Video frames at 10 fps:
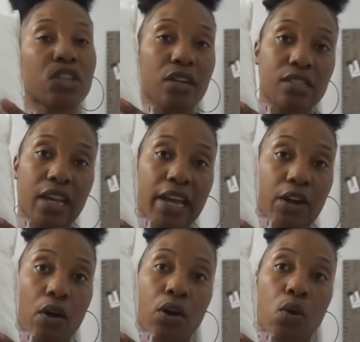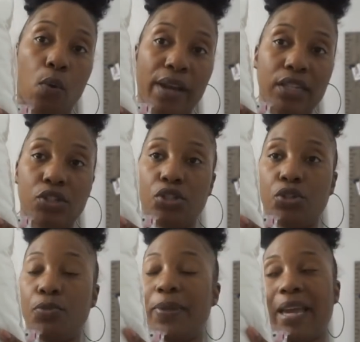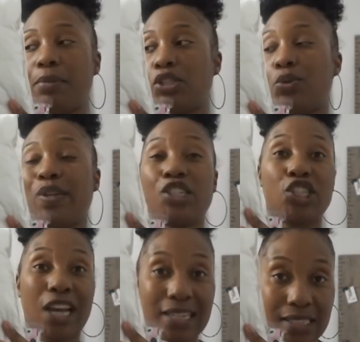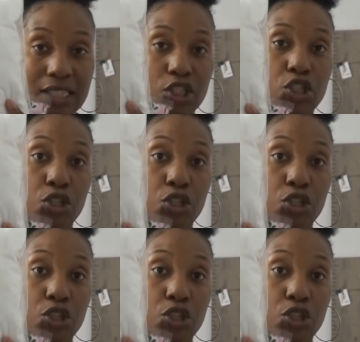Zara and Ziya are going to be able to adjust